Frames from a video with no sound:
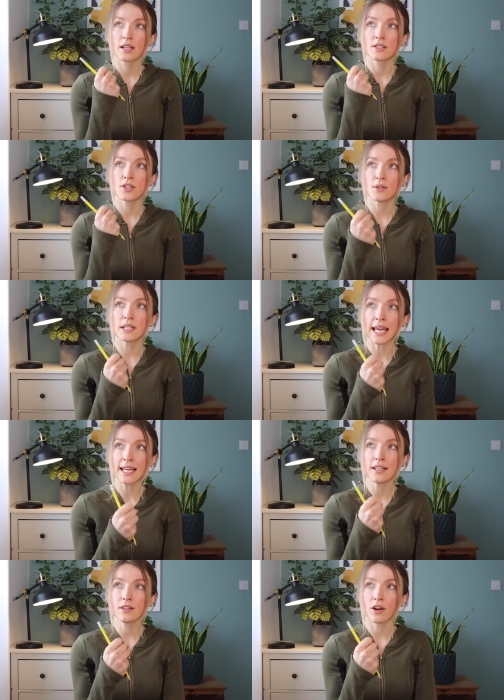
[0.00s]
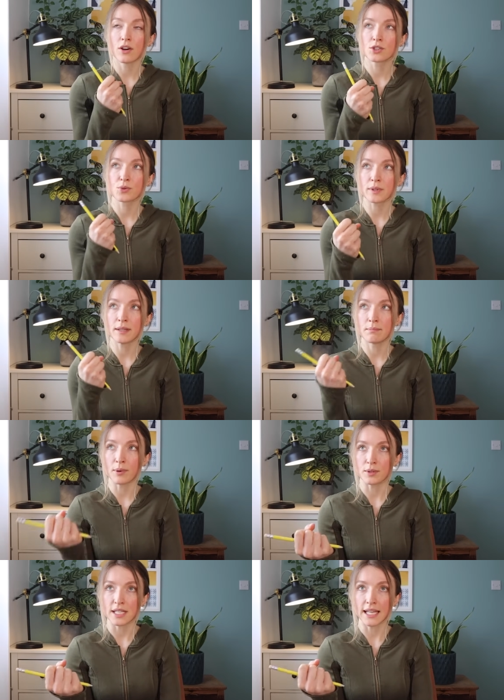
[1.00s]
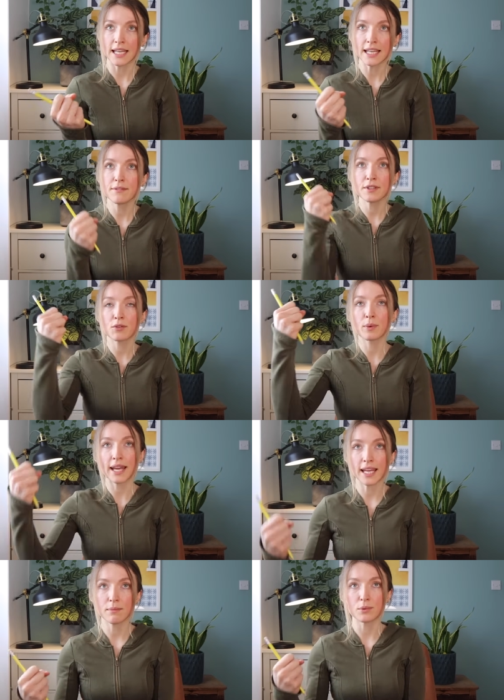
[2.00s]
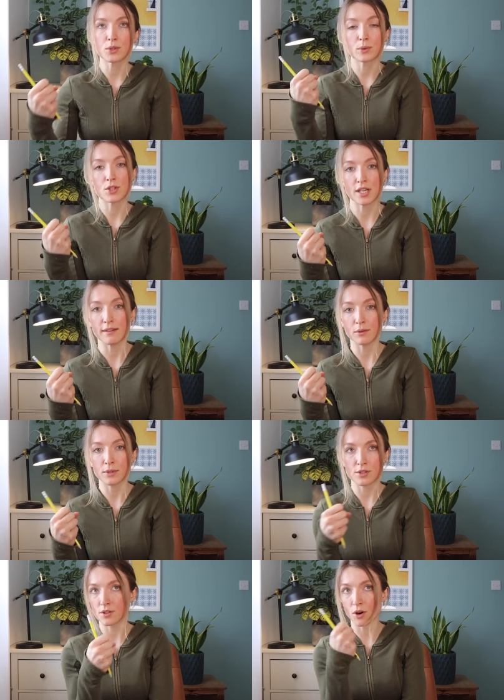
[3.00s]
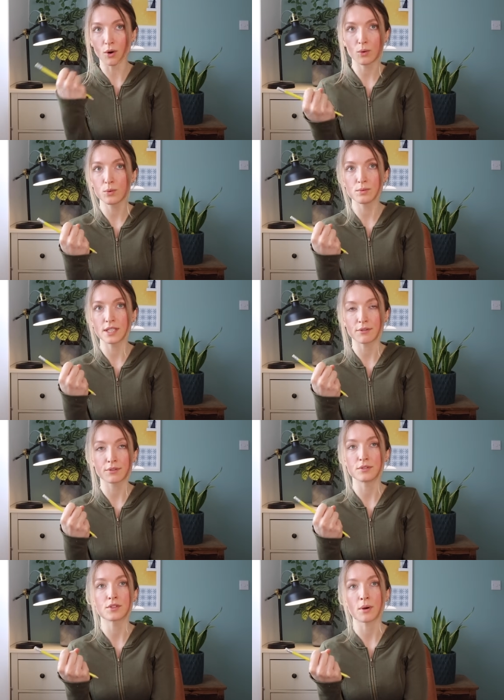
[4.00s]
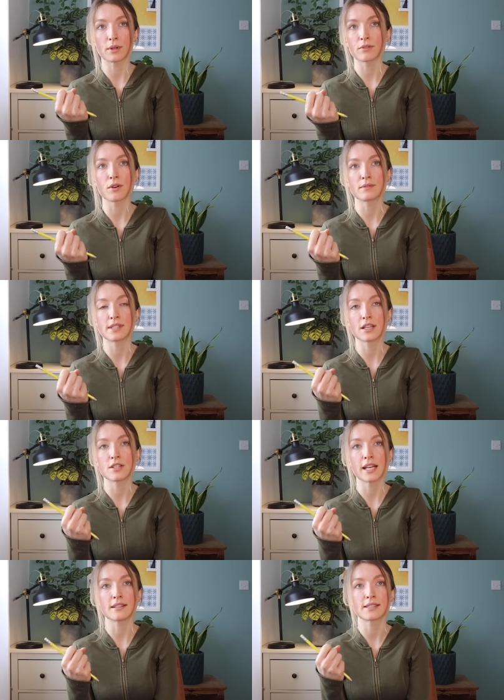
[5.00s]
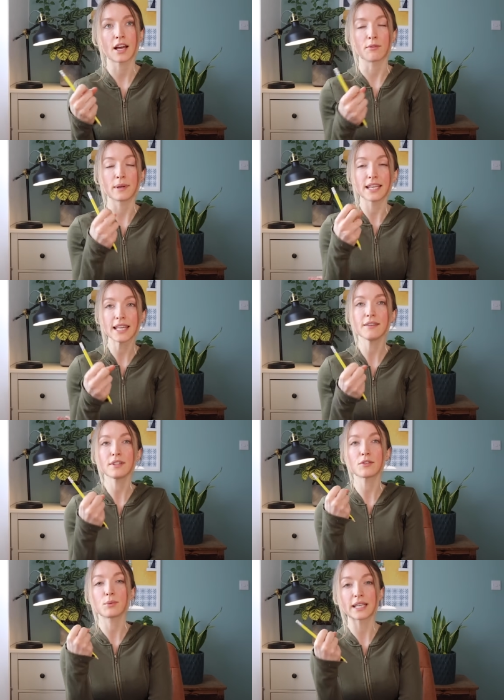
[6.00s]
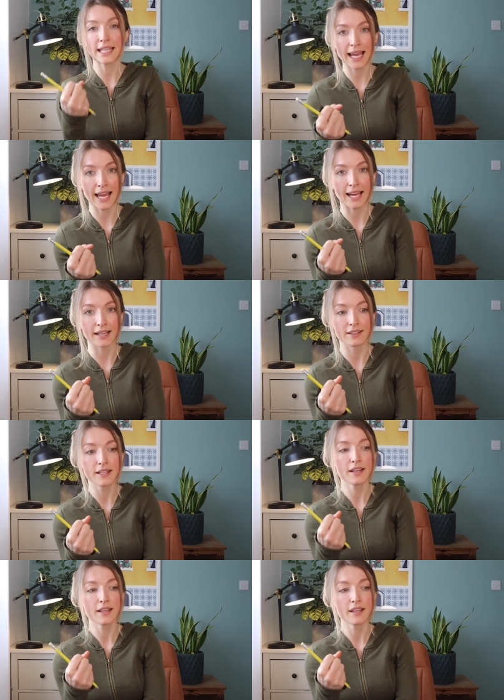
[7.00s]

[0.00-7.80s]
to gain our dream body, even if we're able to achieve it, which is a whole different topic of conversation in itself, but even if we can